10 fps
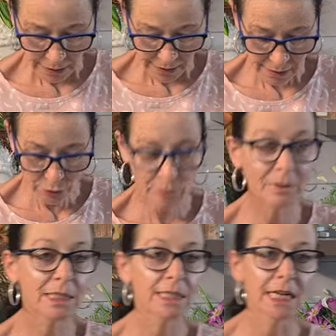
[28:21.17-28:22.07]
It's another
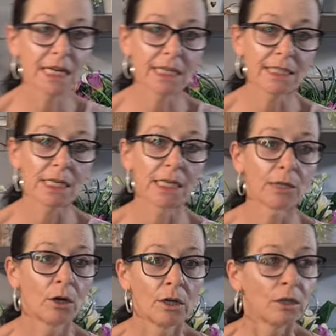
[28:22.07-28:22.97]
mistake.
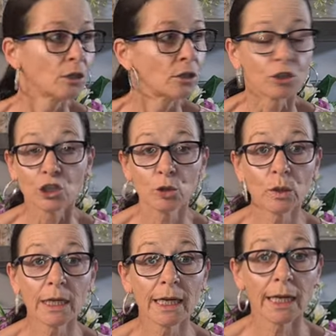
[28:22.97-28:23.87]
So,
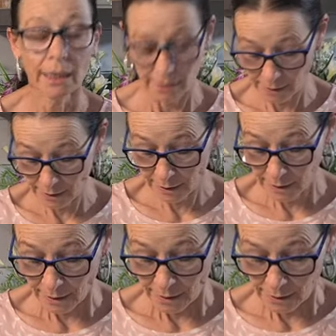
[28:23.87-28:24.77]
Julie,
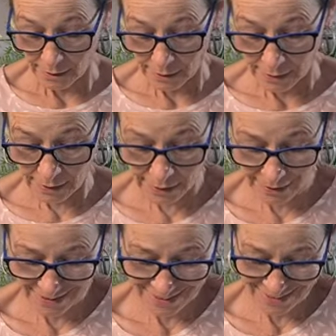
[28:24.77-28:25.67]

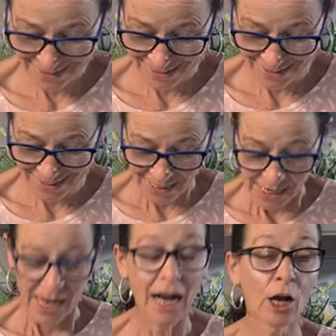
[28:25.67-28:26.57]

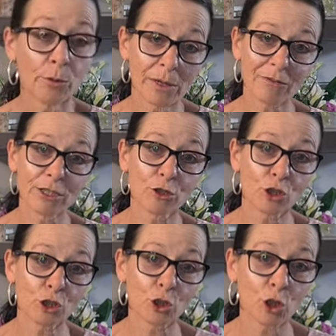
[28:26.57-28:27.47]
I hope you're having a
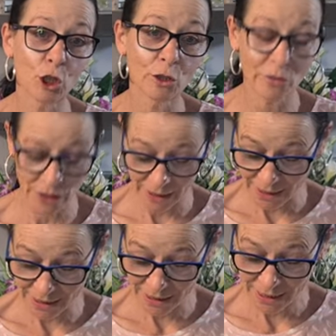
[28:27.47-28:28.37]
good chuckle over
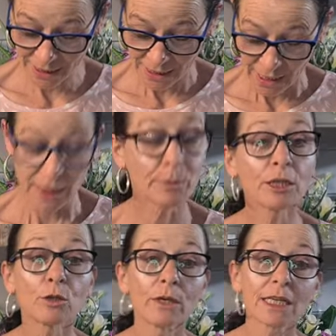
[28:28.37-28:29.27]
this.
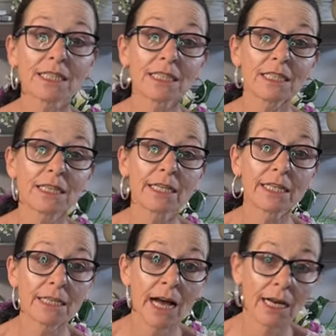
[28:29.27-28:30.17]
Especially when I did the
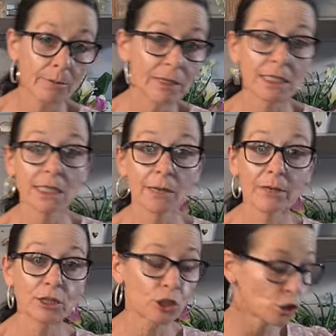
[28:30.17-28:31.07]
hanging basket and I
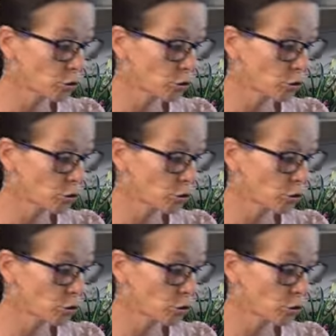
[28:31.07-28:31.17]
made you